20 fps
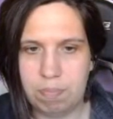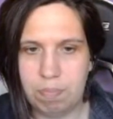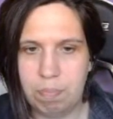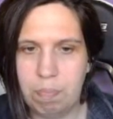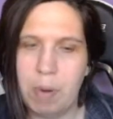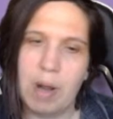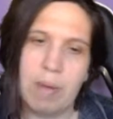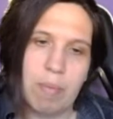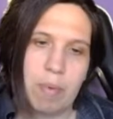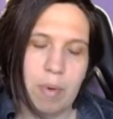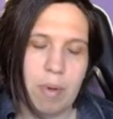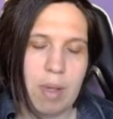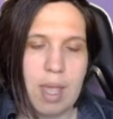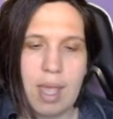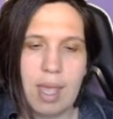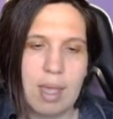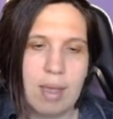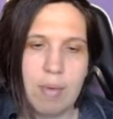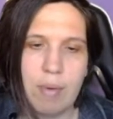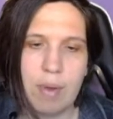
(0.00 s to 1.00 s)
but
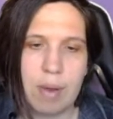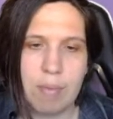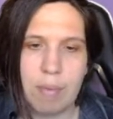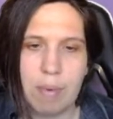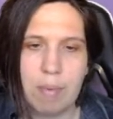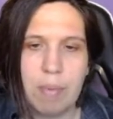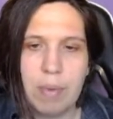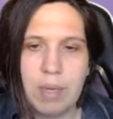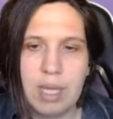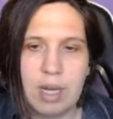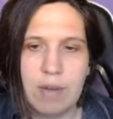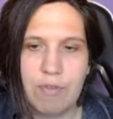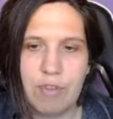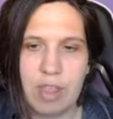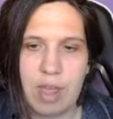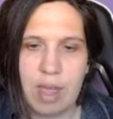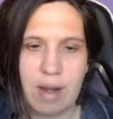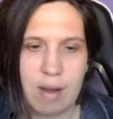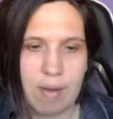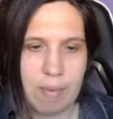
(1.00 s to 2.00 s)
we'll need it for
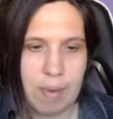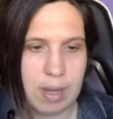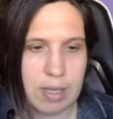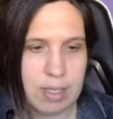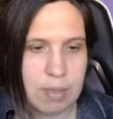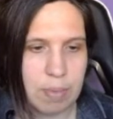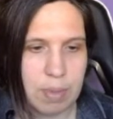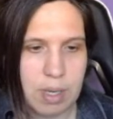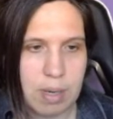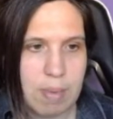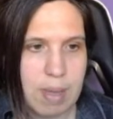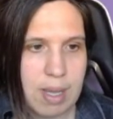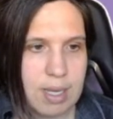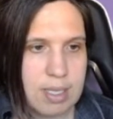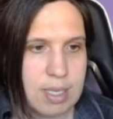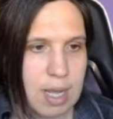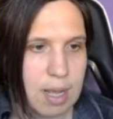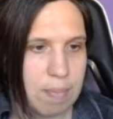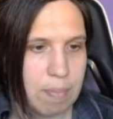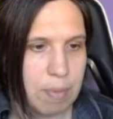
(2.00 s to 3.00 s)
that anyway. So we're going to make a
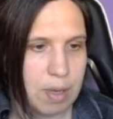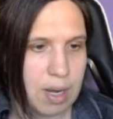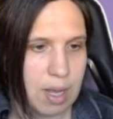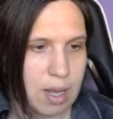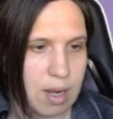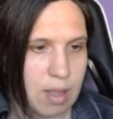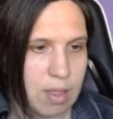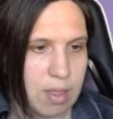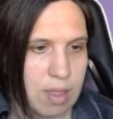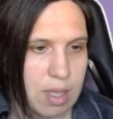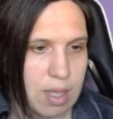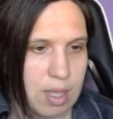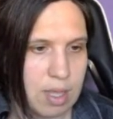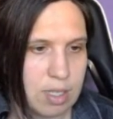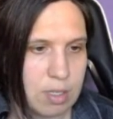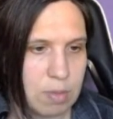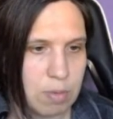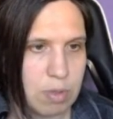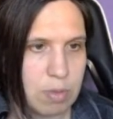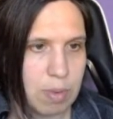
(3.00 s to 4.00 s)
template out of
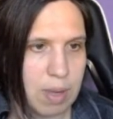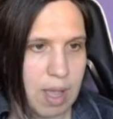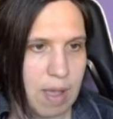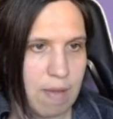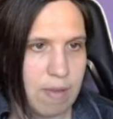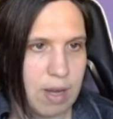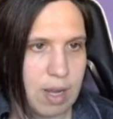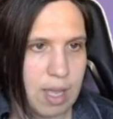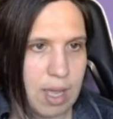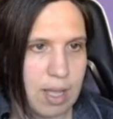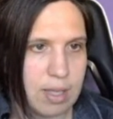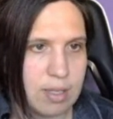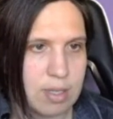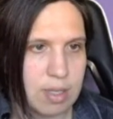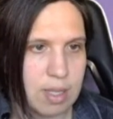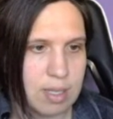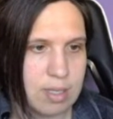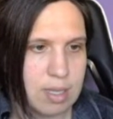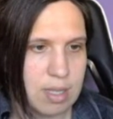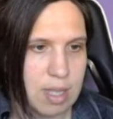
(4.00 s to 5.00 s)
this, which we haven't yet. So
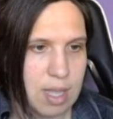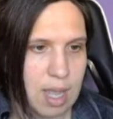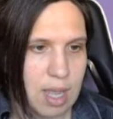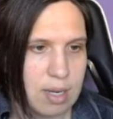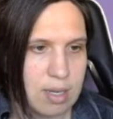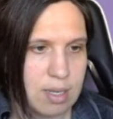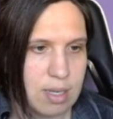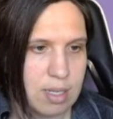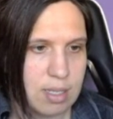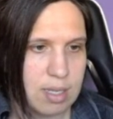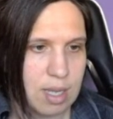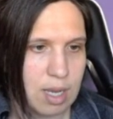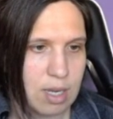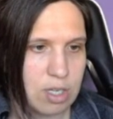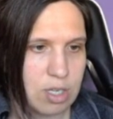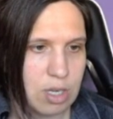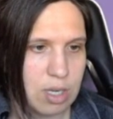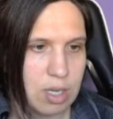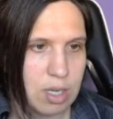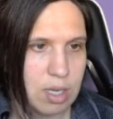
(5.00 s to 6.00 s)
that's in the entity
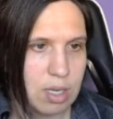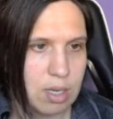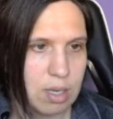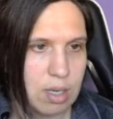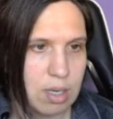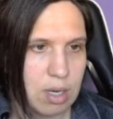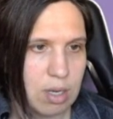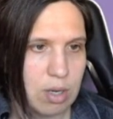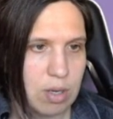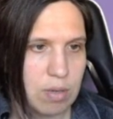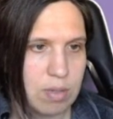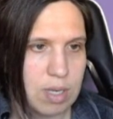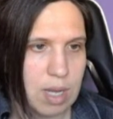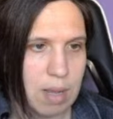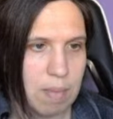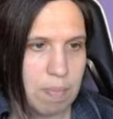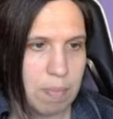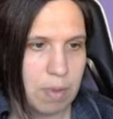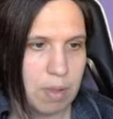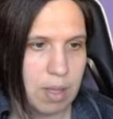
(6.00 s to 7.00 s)
section, new
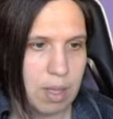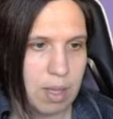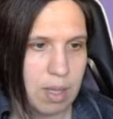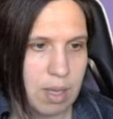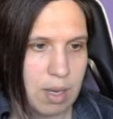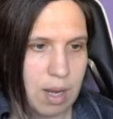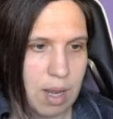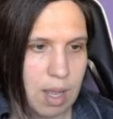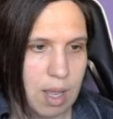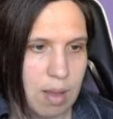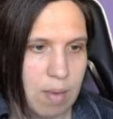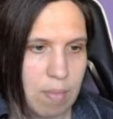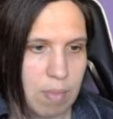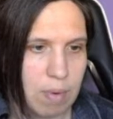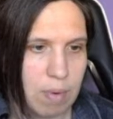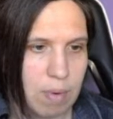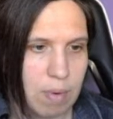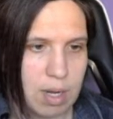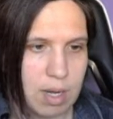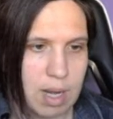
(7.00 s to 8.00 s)
template, and we're
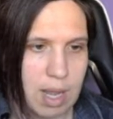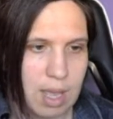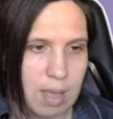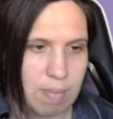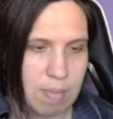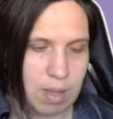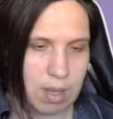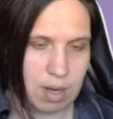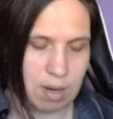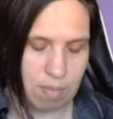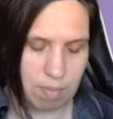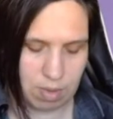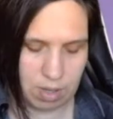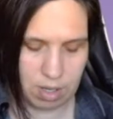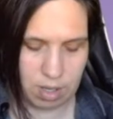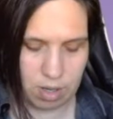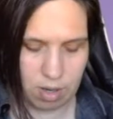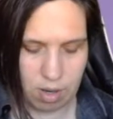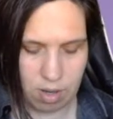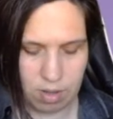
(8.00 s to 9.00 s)
going to name it, and we're going
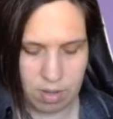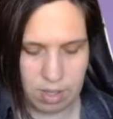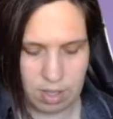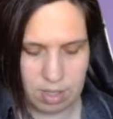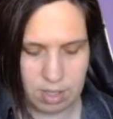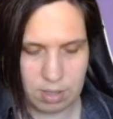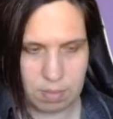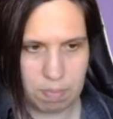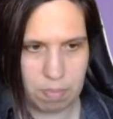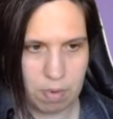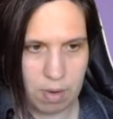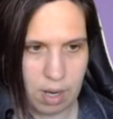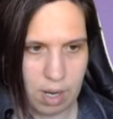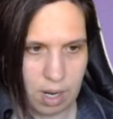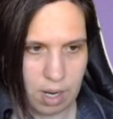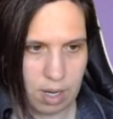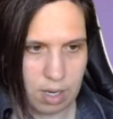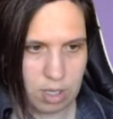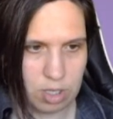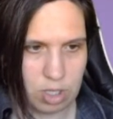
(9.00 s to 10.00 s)
to call this
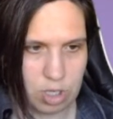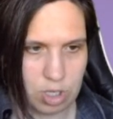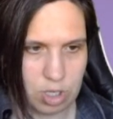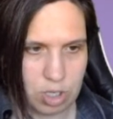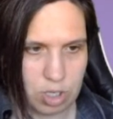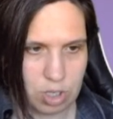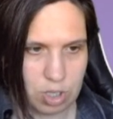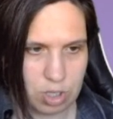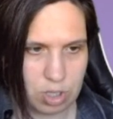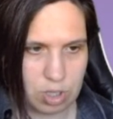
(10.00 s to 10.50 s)
branch